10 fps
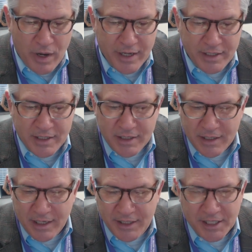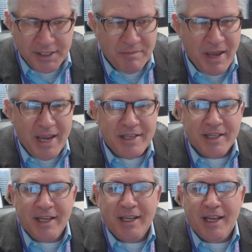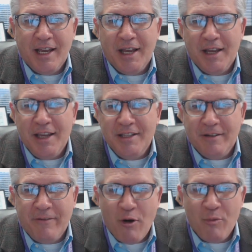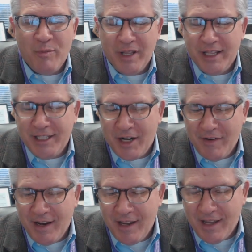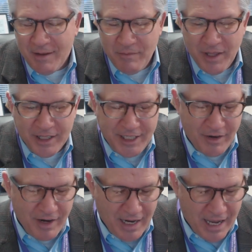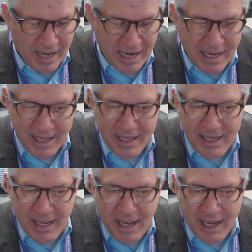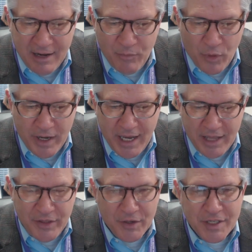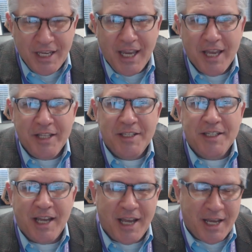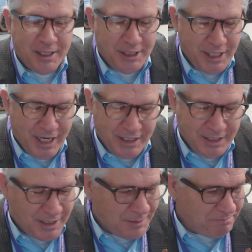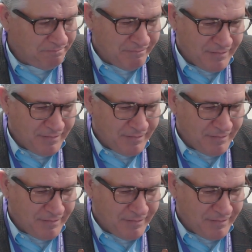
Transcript: was uh, just amazing. Uh, he's a former military uh, military guy, and boy, he had those kids uh, just.